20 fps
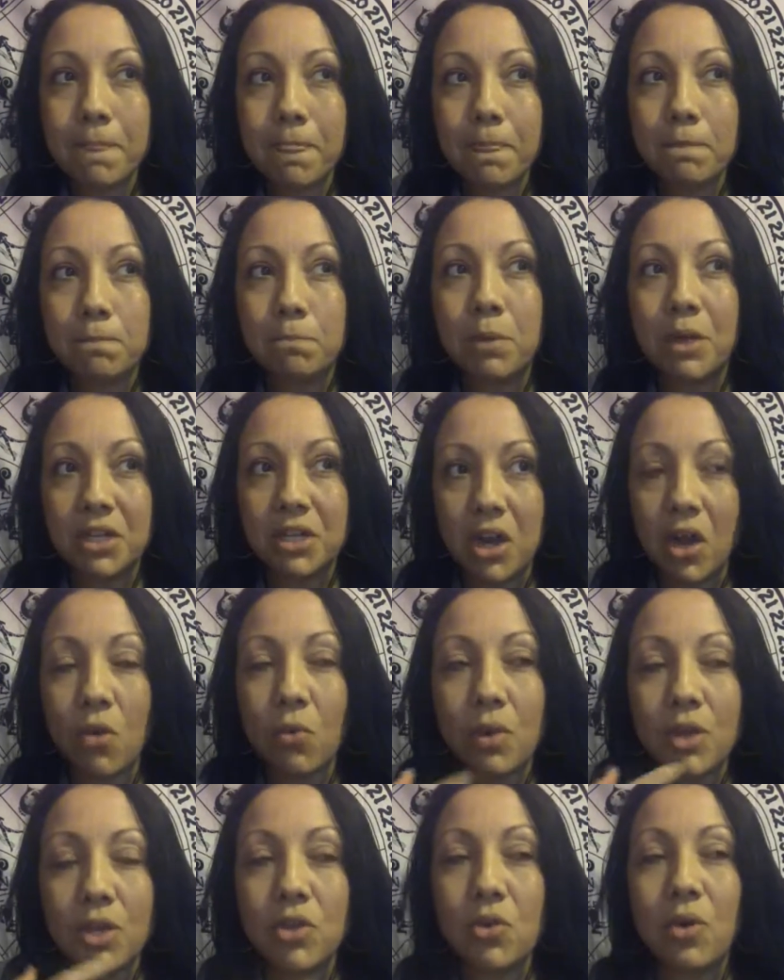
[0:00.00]
But
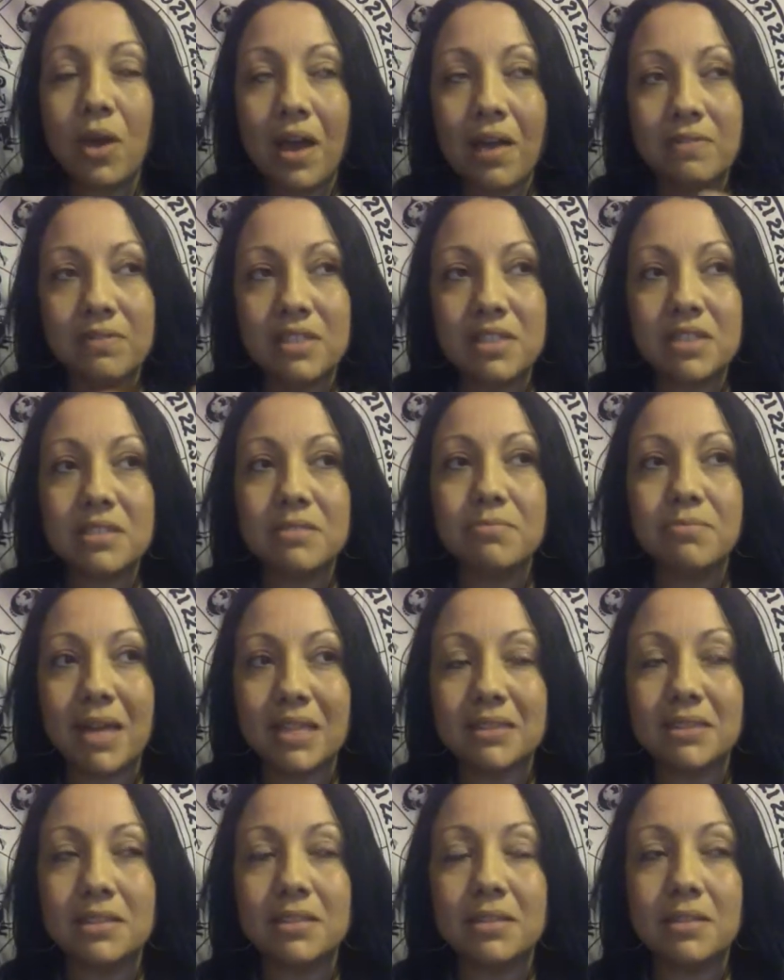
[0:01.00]
knowing you have this
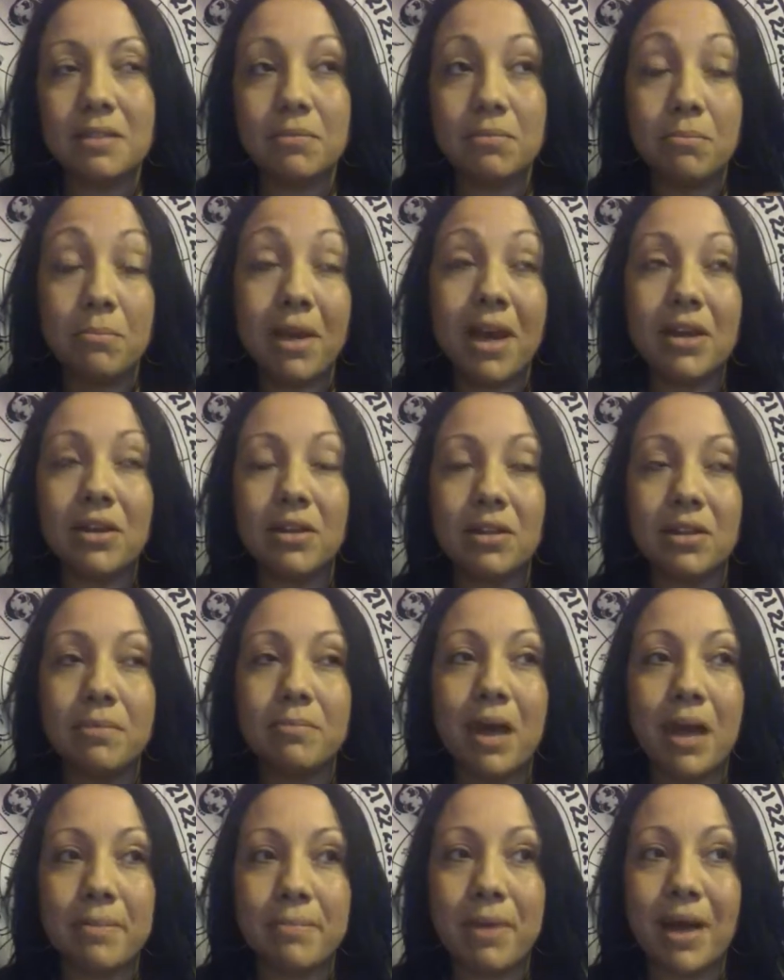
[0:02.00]
metal in
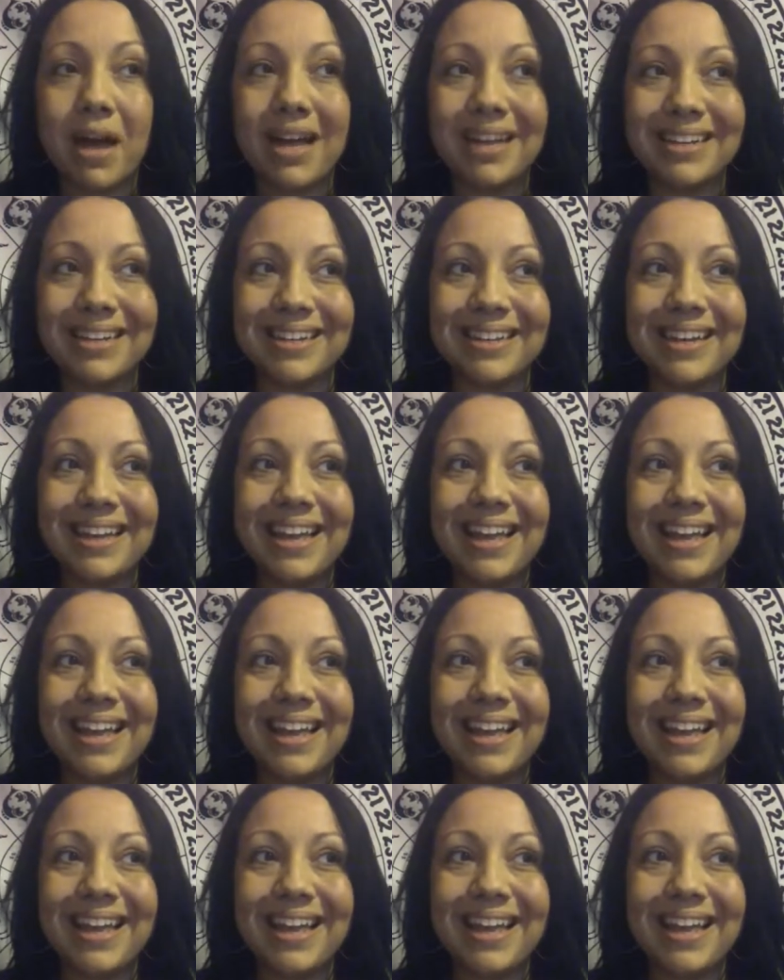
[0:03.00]
my body,